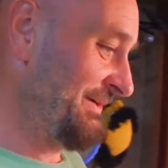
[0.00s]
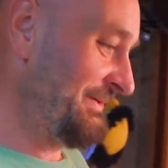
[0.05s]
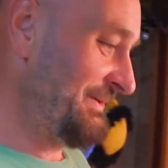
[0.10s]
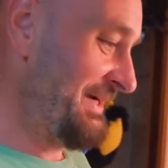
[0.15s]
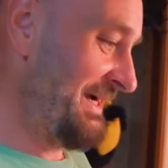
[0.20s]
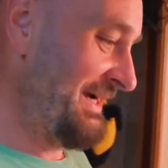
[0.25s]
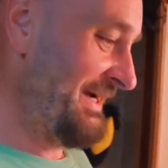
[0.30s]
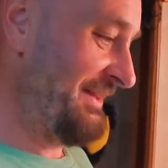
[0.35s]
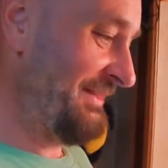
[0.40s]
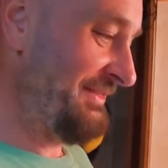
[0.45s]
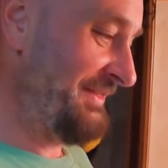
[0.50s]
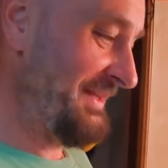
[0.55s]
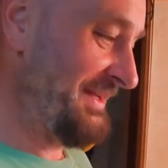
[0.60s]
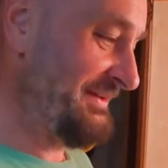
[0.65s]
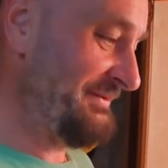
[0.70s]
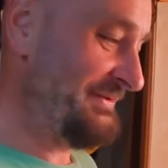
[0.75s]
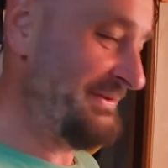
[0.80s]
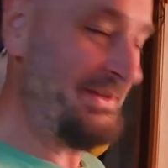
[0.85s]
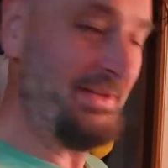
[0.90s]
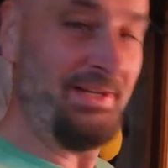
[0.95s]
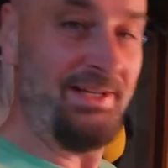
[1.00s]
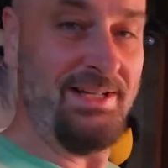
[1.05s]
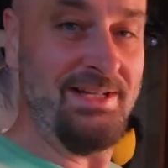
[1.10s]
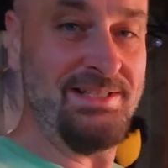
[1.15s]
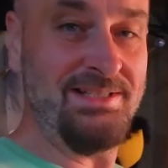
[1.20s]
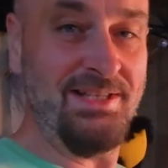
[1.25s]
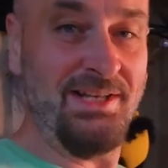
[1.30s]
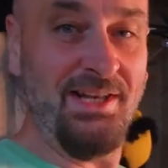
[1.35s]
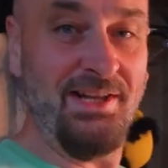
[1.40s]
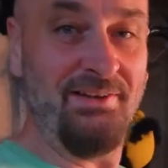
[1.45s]
kind of thing for the kids
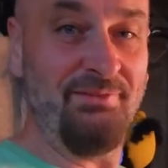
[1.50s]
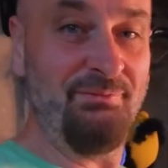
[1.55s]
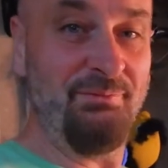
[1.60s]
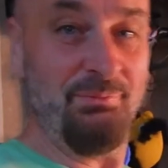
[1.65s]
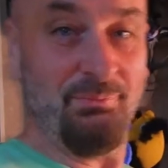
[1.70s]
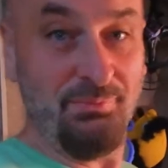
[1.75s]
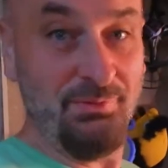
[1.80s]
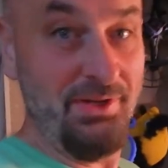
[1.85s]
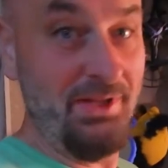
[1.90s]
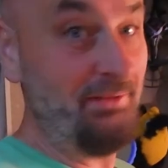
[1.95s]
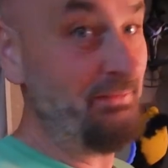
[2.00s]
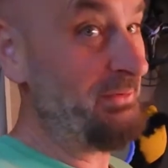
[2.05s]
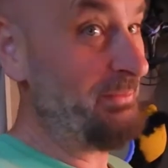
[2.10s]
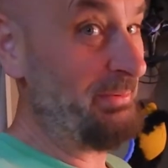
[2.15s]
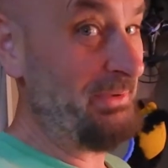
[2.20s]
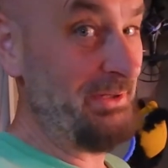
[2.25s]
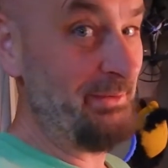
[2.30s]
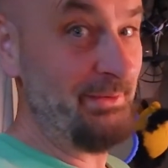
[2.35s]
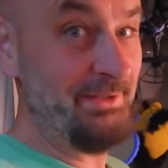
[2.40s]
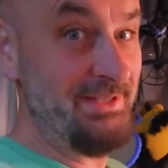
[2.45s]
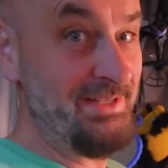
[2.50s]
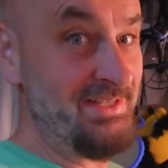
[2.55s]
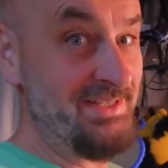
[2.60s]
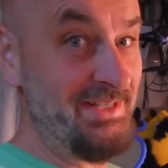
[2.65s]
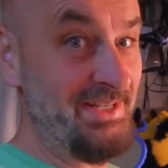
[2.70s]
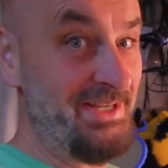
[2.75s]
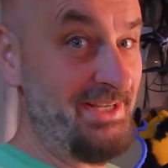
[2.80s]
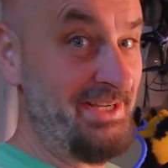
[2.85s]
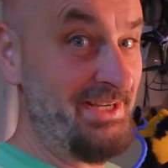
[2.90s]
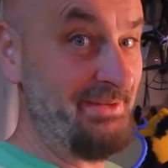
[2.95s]
to love to play with this
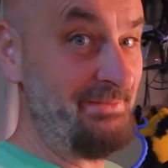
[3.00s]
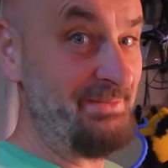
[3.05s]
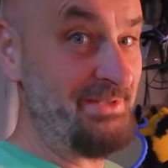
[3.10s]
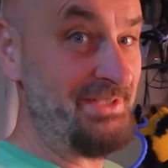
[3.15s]
slime.